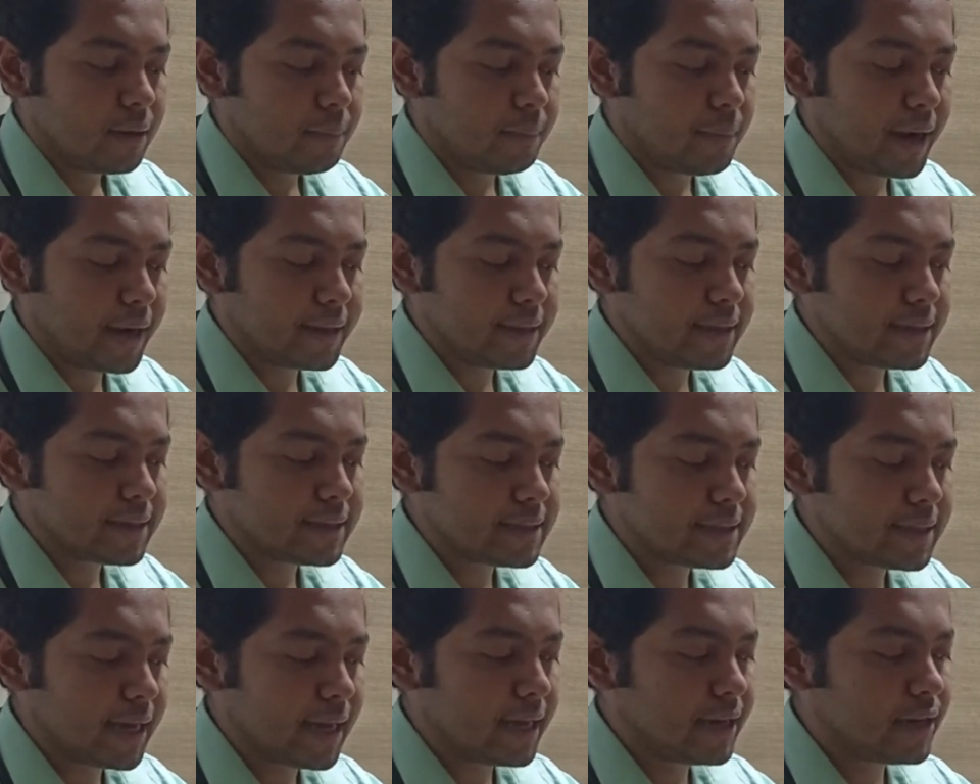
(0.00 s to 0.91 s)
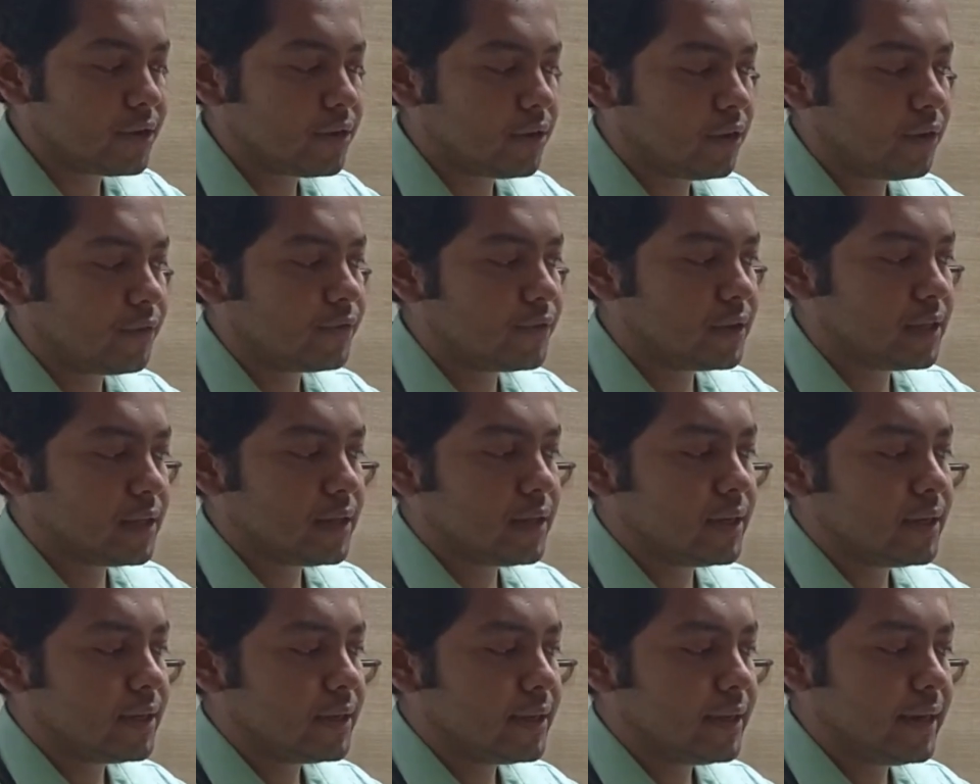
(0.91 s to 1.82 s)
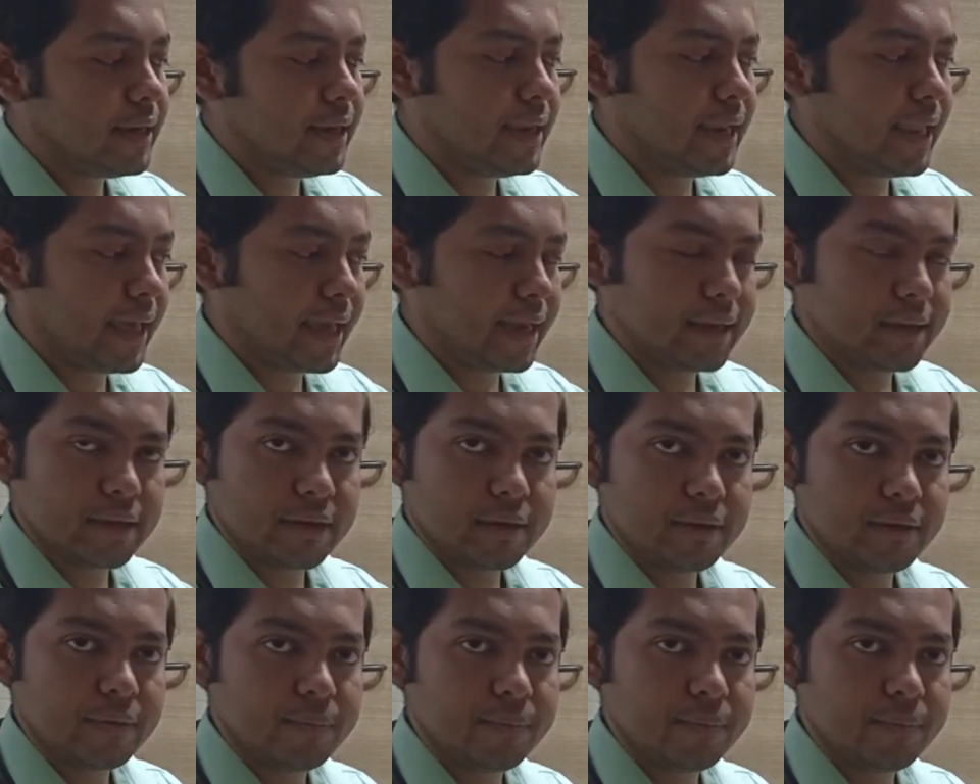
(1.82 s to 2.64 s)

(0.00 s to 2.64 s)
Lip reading: by the side of the leg,